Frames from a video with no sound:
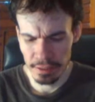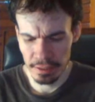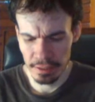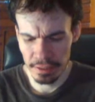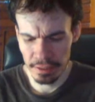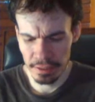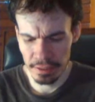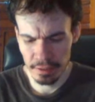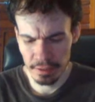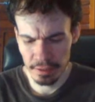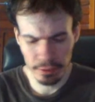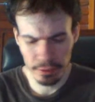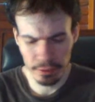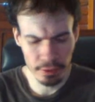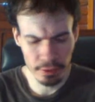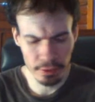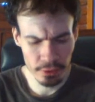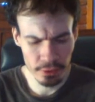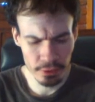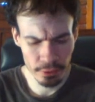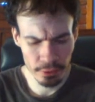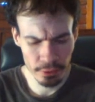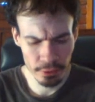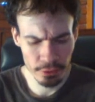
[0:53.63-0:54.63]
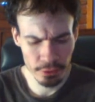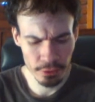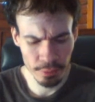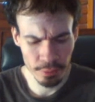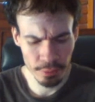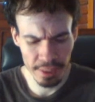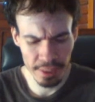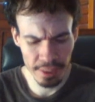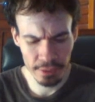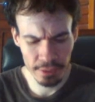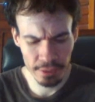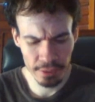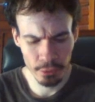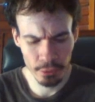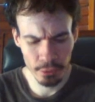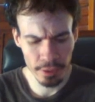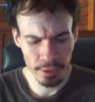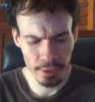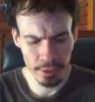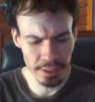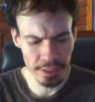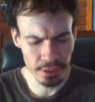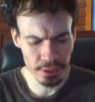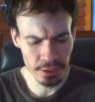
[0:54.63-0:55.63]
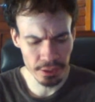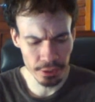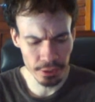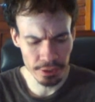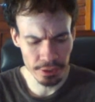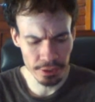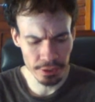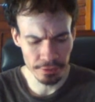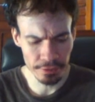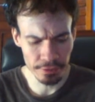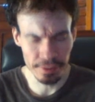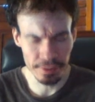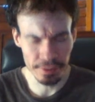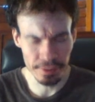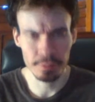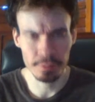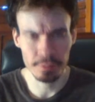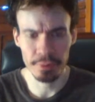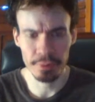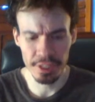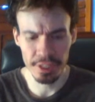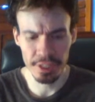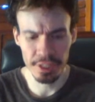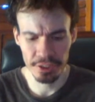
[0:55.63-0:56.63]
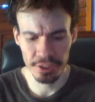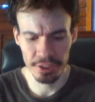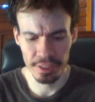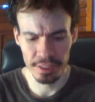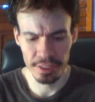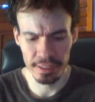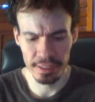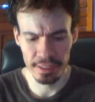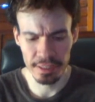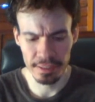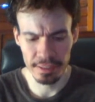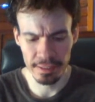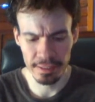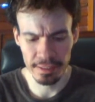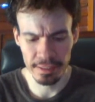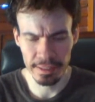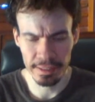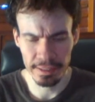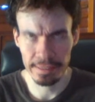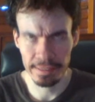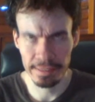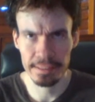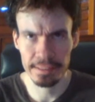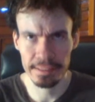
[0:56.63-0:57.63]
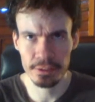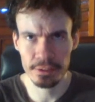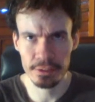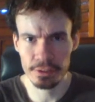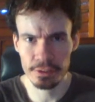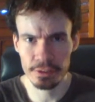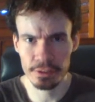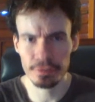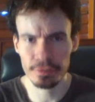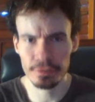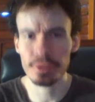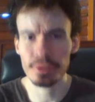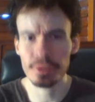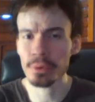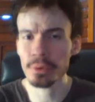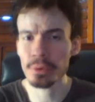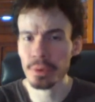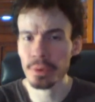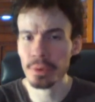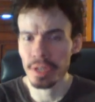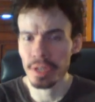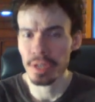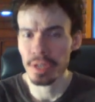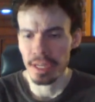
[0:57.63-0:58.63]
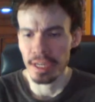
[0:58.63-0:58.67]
This is also going to be a good source of inspiration and a source of new